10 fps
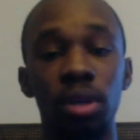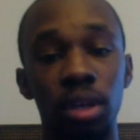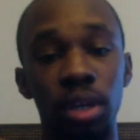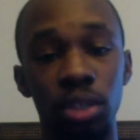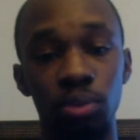
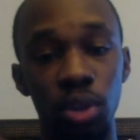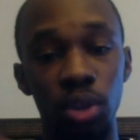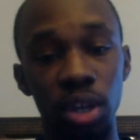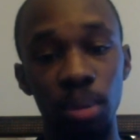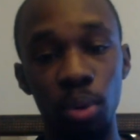it's
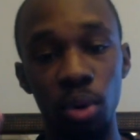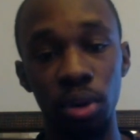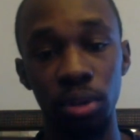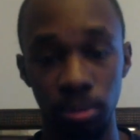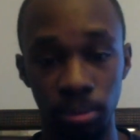really
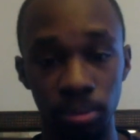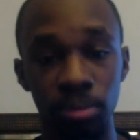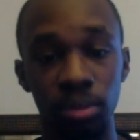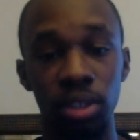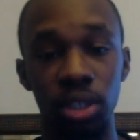important
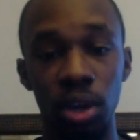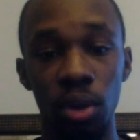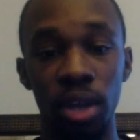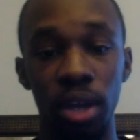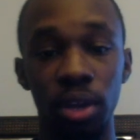to know
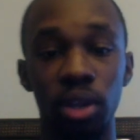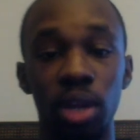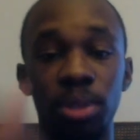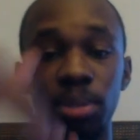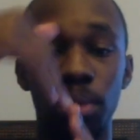that your
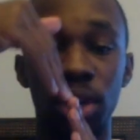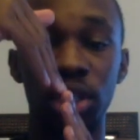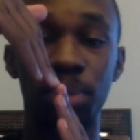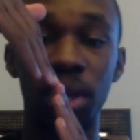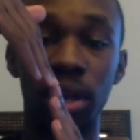lips
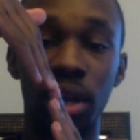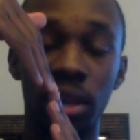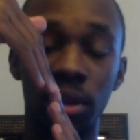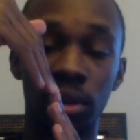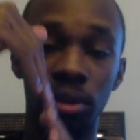must be
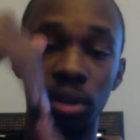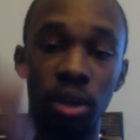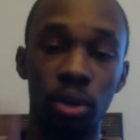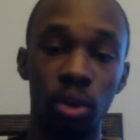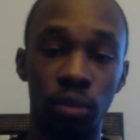together
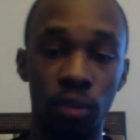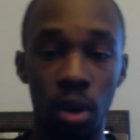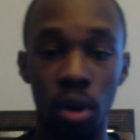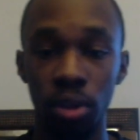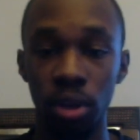in order for
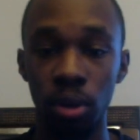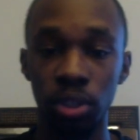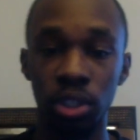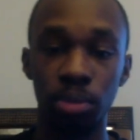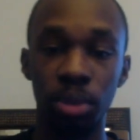all the notes
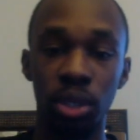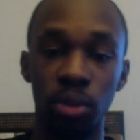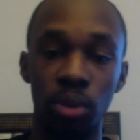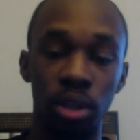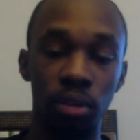to speak
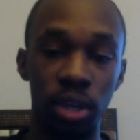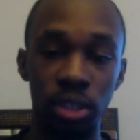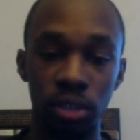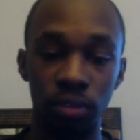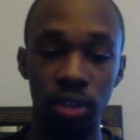throughout the
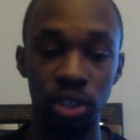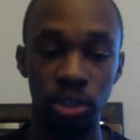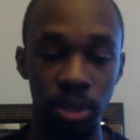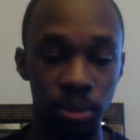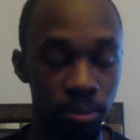ranges of the
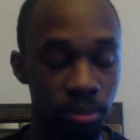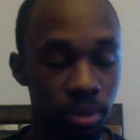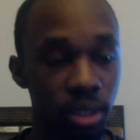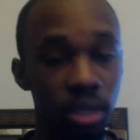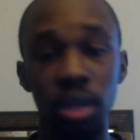instrument.
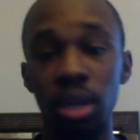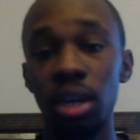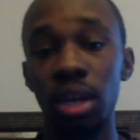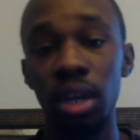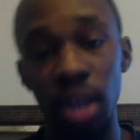
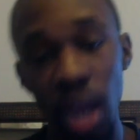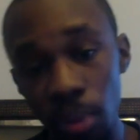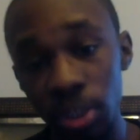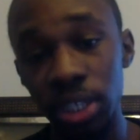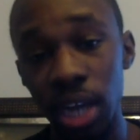Now
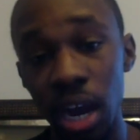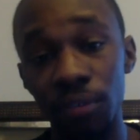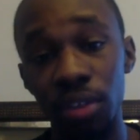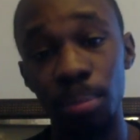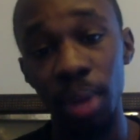it's time
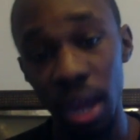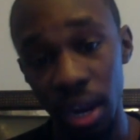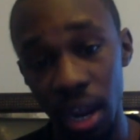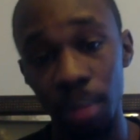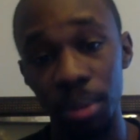for the bad
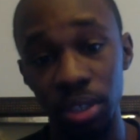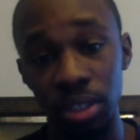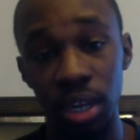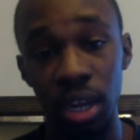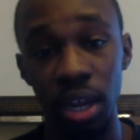
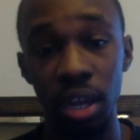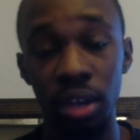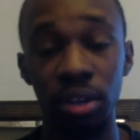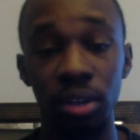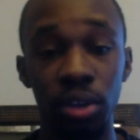habits, and
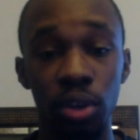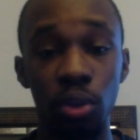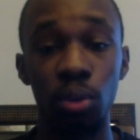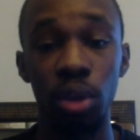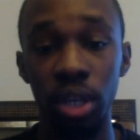you
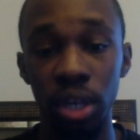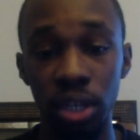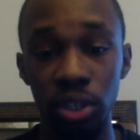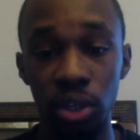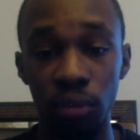really
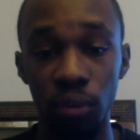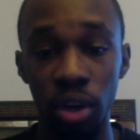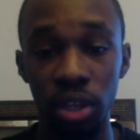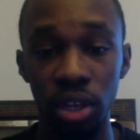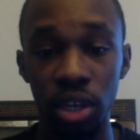need to
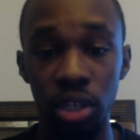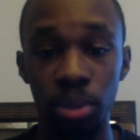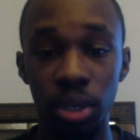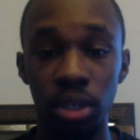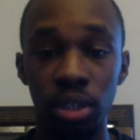avoid these
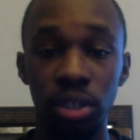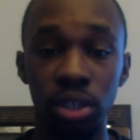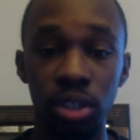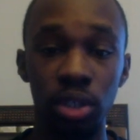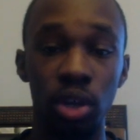
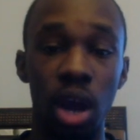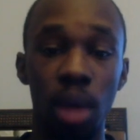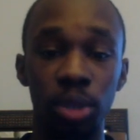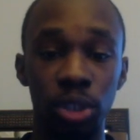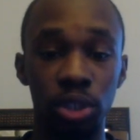because your
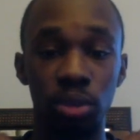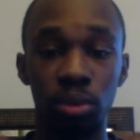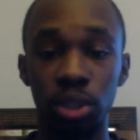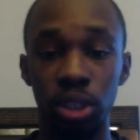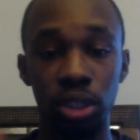embouchure
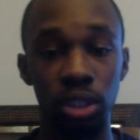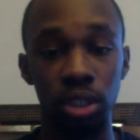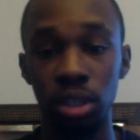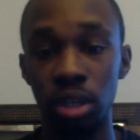will just